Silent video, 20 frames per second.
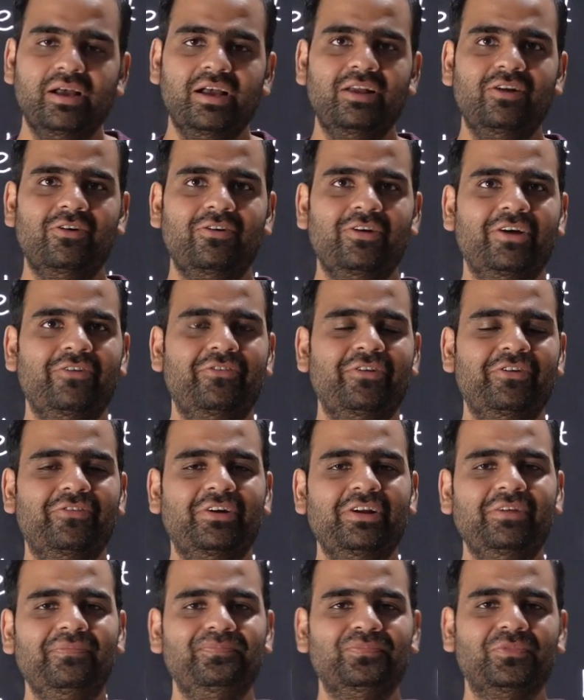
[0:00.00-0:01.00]
Hello
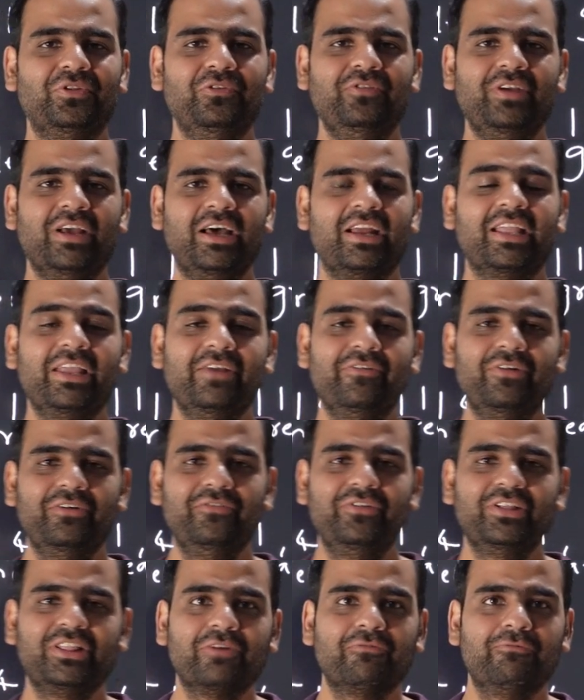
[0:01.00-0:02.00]
everyone, we are
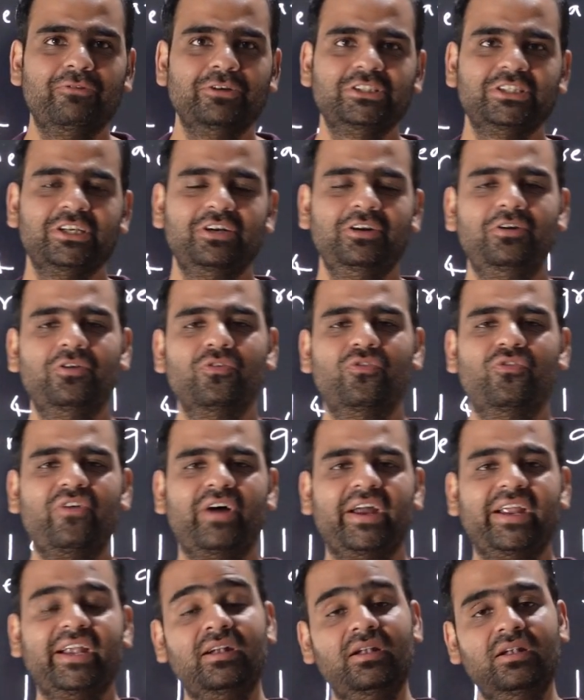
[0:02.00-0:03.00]
given with a question to
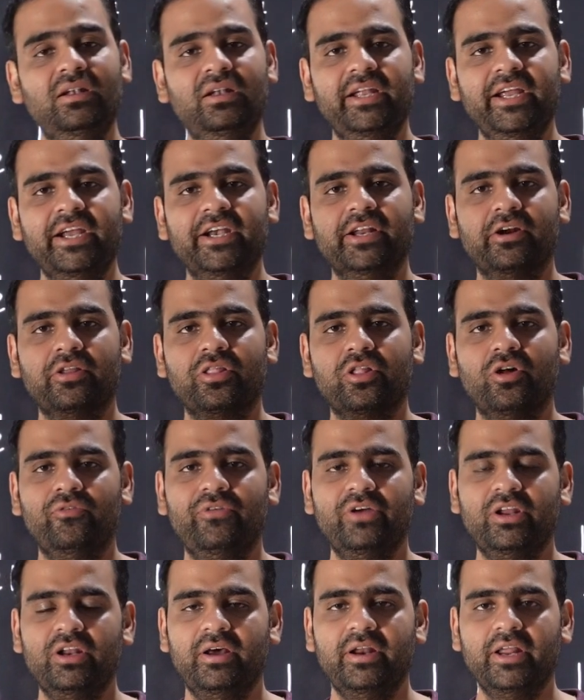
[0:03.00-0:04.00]
find leaders
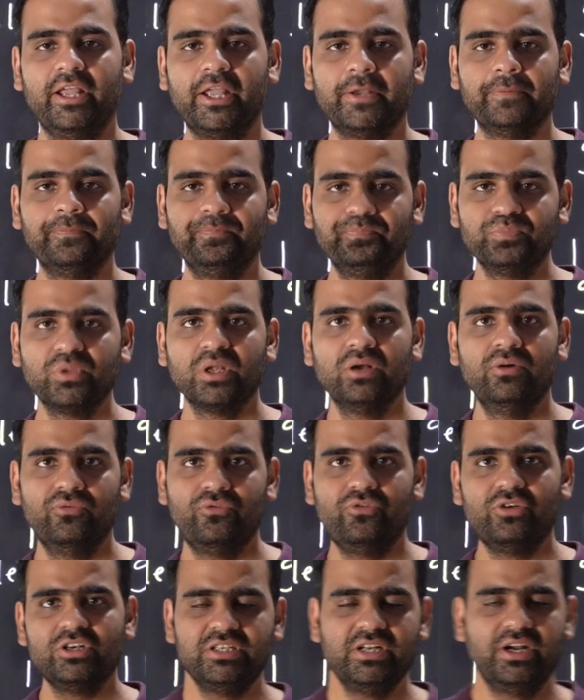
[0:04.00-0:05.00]
of an array.
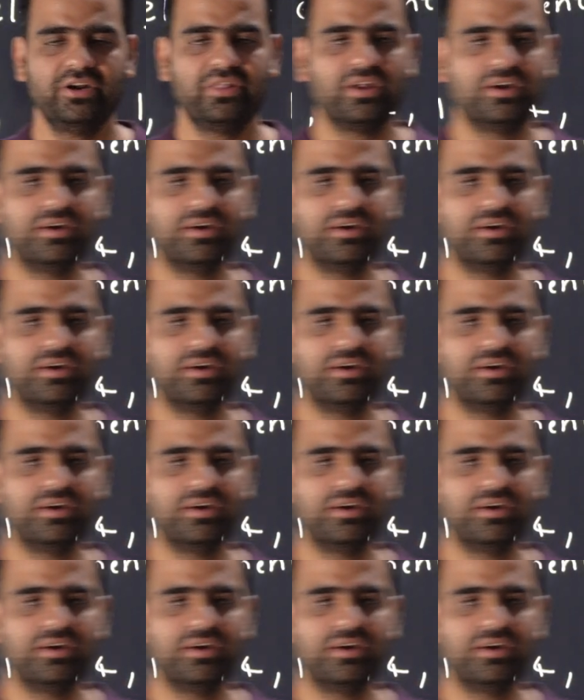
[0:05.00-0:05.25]
First let